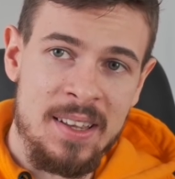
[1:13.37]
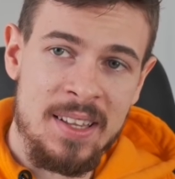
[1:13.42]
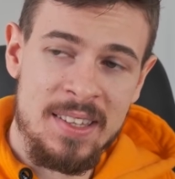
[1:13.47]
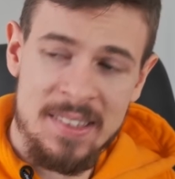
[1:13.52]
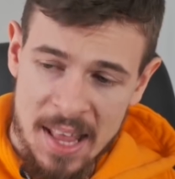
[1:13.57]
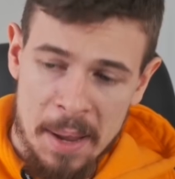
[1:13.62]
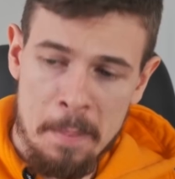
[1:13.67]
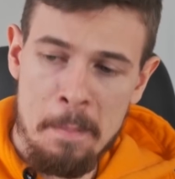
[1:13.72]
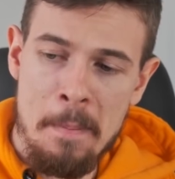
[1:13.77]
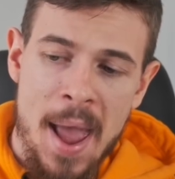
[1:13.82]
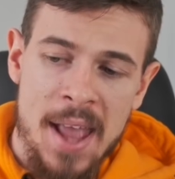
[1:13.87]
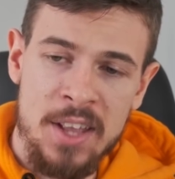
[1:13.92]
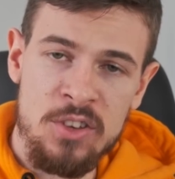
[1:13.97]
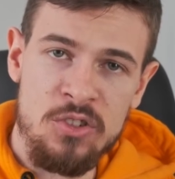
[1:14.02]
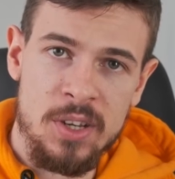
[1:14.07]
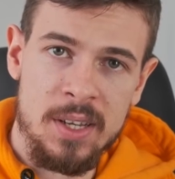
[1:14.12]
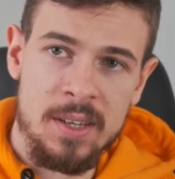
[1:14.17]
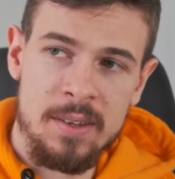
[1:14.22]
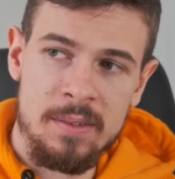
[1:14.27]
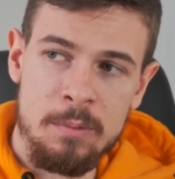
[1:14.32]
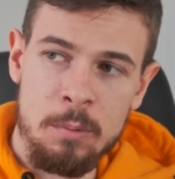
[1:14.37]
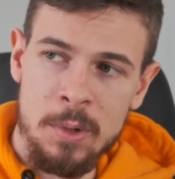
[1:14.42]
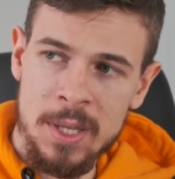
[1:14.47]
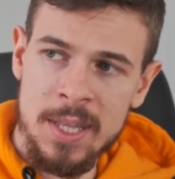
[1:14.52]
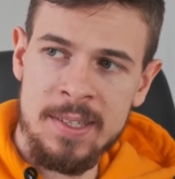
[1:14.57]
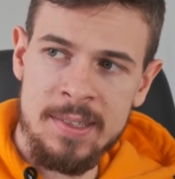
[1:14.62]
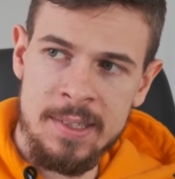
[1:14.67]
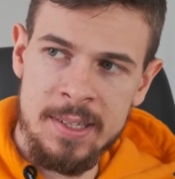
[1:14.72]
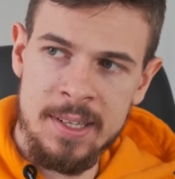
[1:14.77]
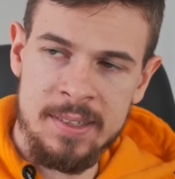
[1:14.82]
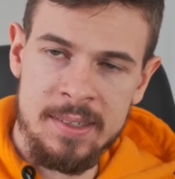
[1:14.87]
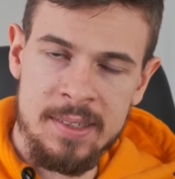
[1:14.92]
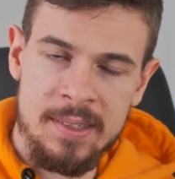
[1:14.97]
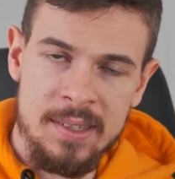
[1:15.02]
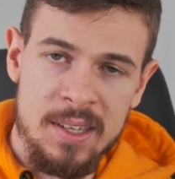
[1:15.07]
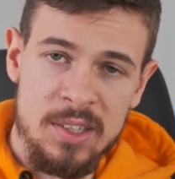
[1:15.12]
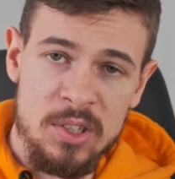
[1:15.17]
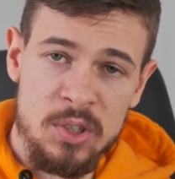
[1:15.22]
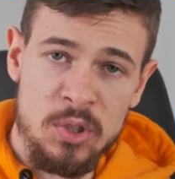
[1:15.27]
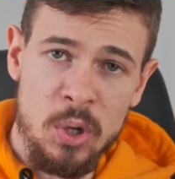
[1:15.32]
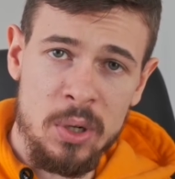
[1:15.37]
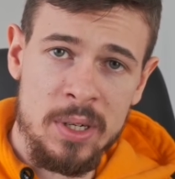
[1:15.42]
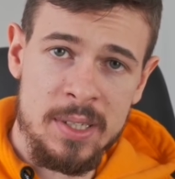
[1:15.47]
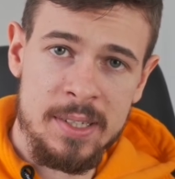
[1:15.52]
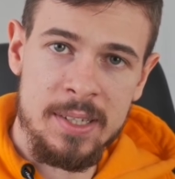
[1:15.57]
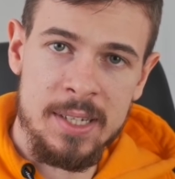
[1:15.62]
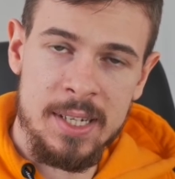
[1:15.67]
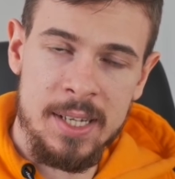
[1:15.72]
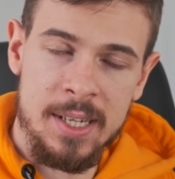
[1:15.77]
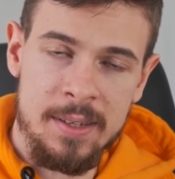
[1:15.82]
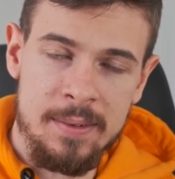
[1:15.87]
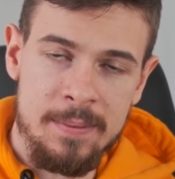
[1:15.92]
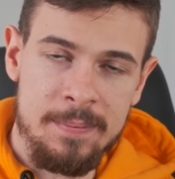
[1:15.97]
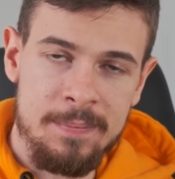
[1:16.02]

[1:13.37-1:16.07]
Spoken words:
It's like magic. What is this? Sorcery.